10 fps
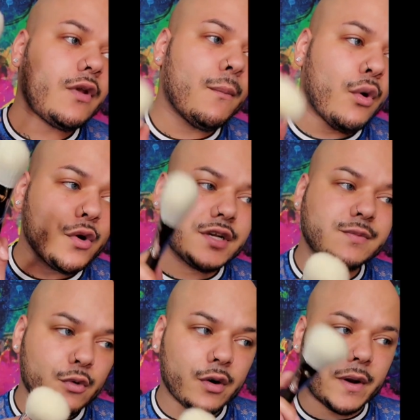More is
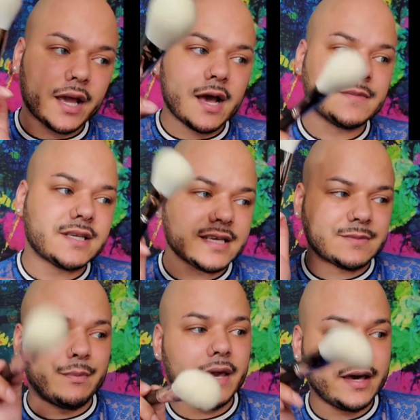more when it comes to this
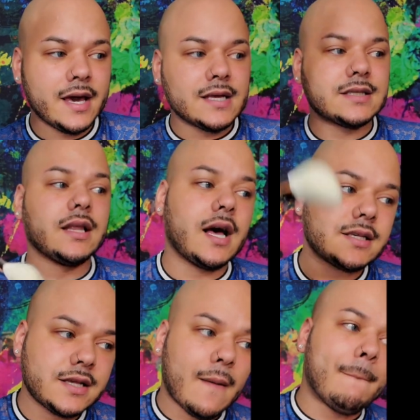big
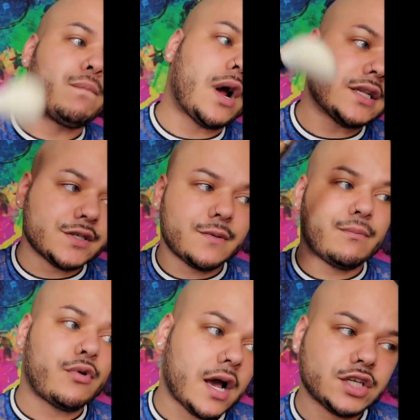deluxe bronzer
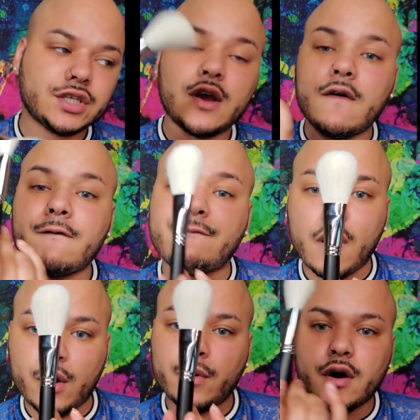brush.
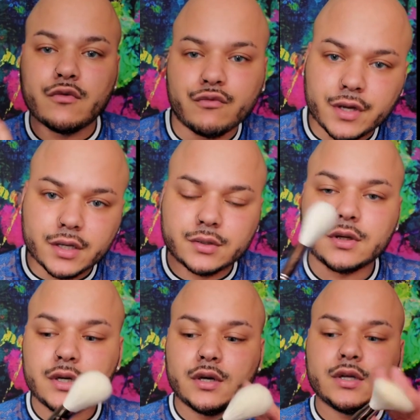Faux real,
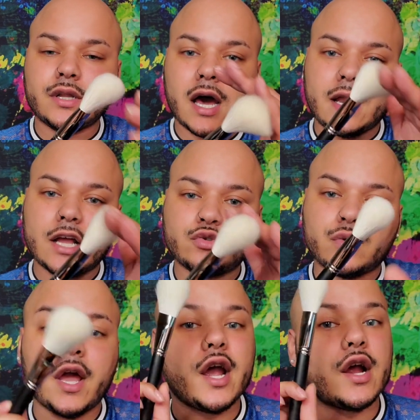not
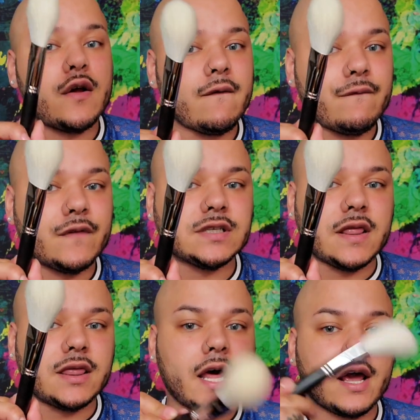natural hair.
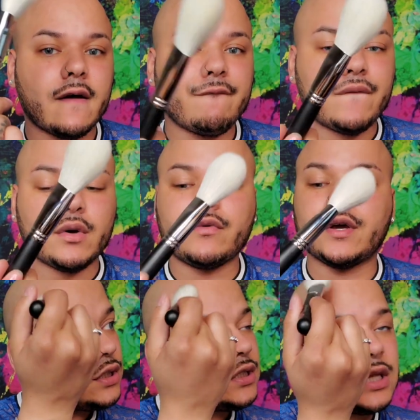synthetic, oh
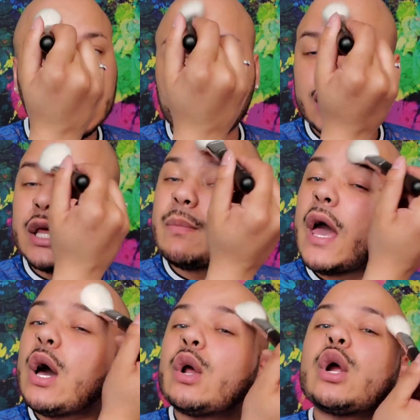real. Just lightly
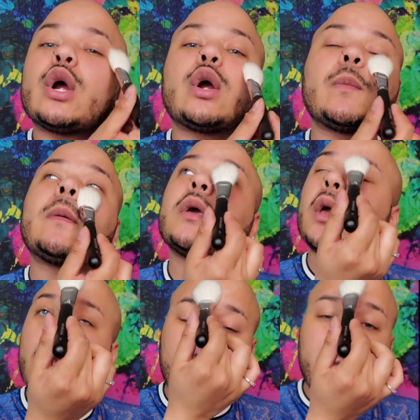powder, maybe
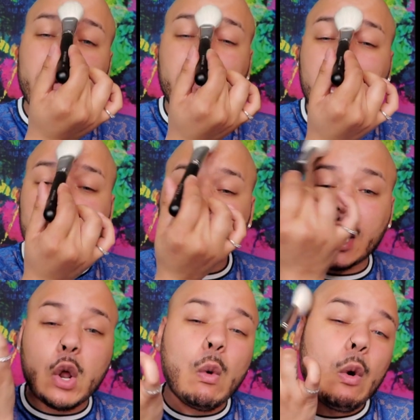minimize
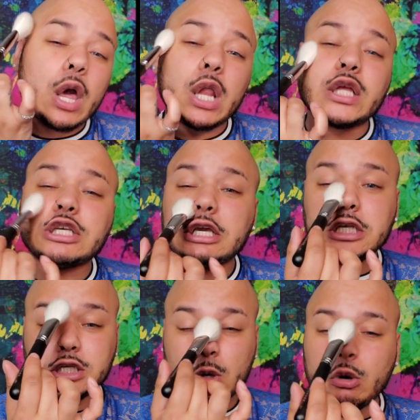that oily
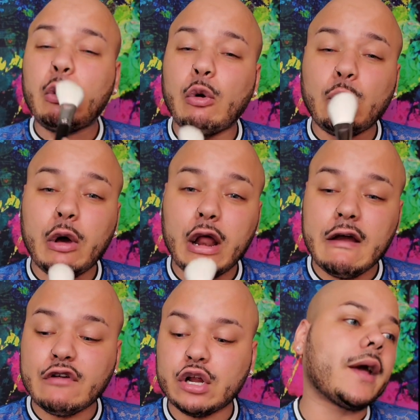T-zone or
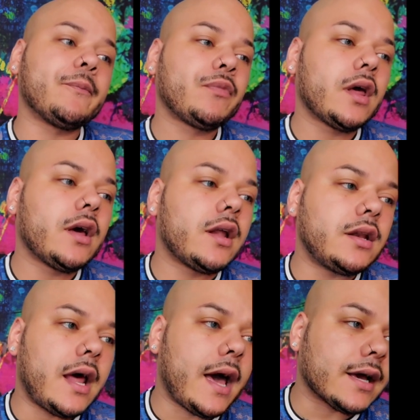whatever.
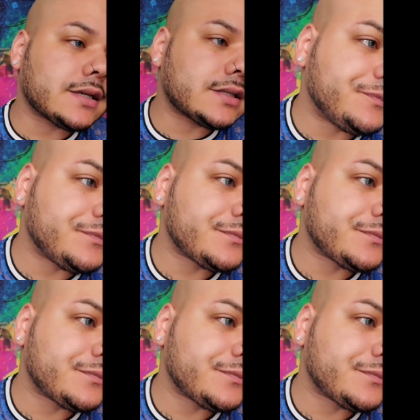Next,